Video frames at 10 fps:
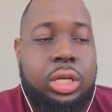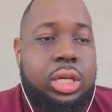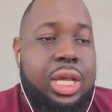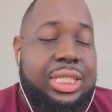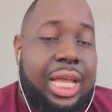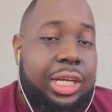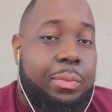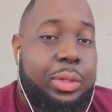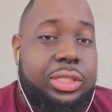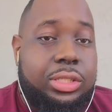That's not good
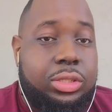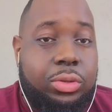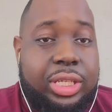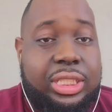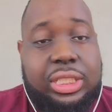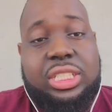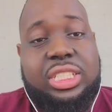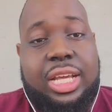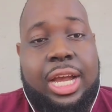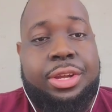business. It's, it's, just
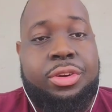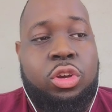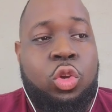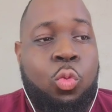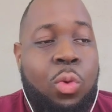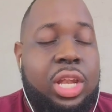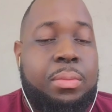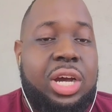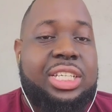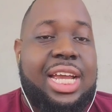not. You know, you want
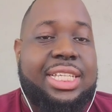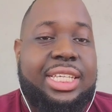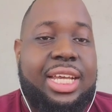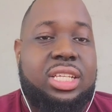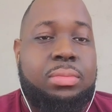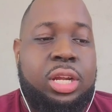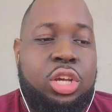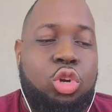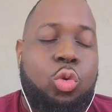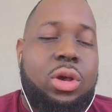Lamar Jackson to get his money.
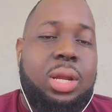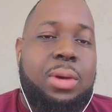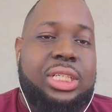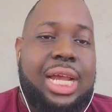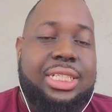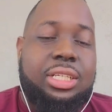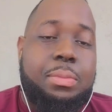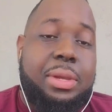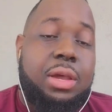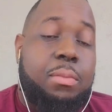You don't want Lamar Jackson to
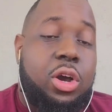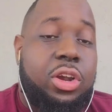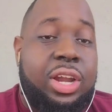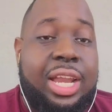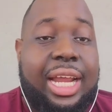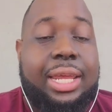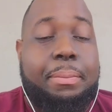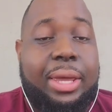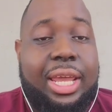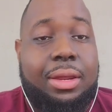be a martyr and not get
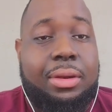paid.